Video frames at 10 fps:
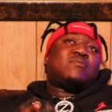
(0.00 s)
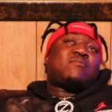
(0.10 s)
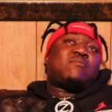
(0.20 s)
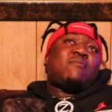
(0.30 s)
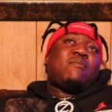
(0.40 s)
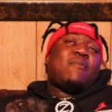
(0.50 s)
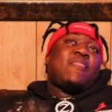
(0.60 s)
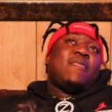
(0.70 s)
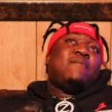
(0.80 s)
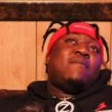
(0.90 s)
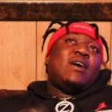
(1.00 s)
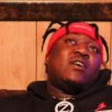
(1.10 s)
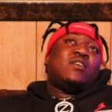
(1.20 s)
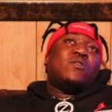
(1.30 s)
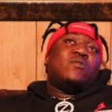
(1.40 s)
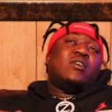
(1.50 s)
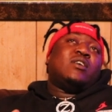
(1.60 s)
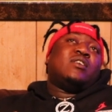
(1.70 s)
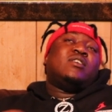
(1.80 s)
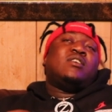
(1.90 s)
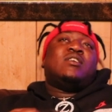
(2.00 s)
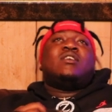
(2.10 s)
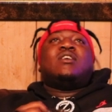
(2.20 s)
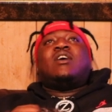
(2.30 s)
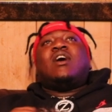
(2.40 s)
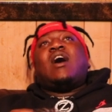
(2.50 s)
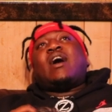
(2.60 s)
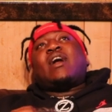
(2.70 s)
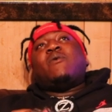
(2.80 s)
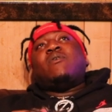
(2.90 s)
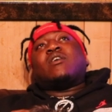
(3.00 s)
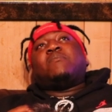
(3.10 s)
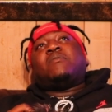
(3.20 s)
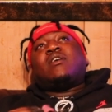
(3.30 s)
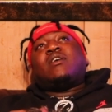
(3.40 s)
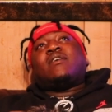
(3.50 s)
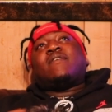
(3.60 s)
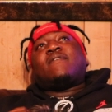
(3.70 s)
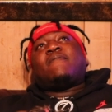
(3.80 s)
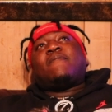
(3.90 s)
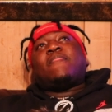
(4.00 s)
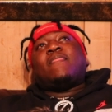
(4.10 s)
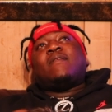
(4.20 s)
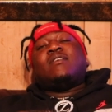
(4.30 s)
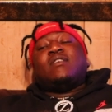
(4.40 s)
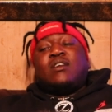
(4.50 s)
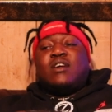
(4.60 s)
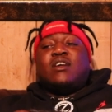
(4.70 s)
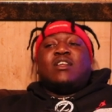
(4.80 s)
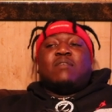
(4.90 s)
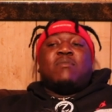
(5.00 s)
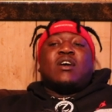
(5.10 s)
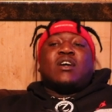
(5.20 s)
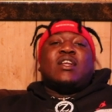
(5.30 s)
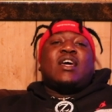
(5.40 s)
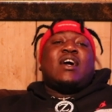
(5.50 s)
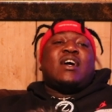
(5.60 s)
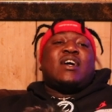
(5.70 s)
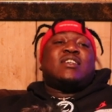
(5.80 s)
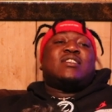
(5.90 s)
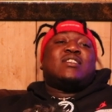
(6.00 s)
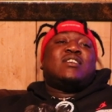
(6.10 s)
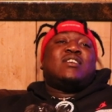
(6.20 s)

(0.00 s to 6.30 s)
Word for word: you, man? Man, you know what? I can't really complain. Mm-hmm. It's been a good ass